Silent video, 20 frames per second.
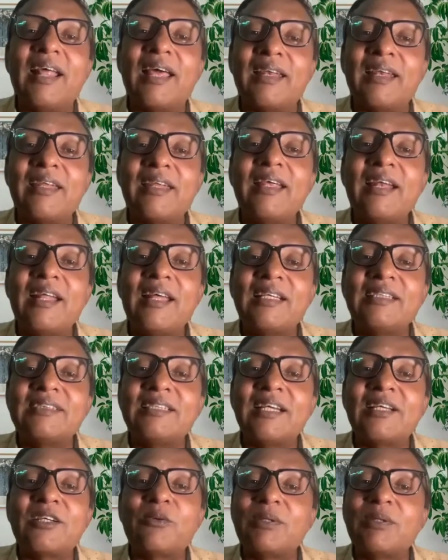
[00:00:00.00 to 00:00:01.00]
I realized
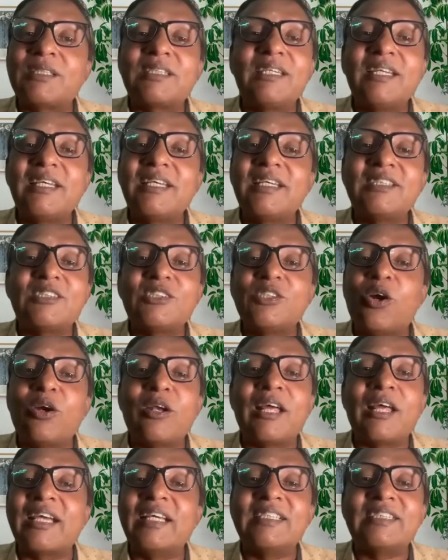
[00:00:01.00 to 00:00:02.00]
that questioning is
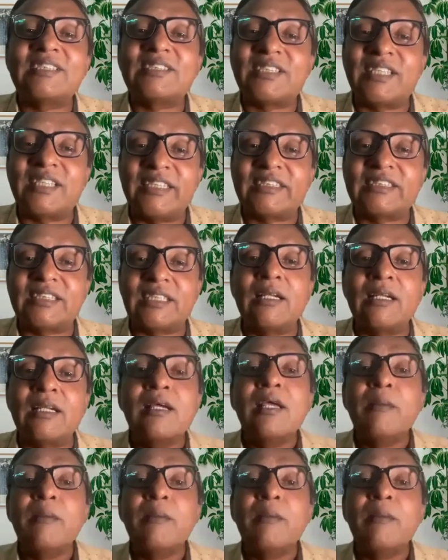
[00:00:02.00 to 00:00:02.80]
not against tradition.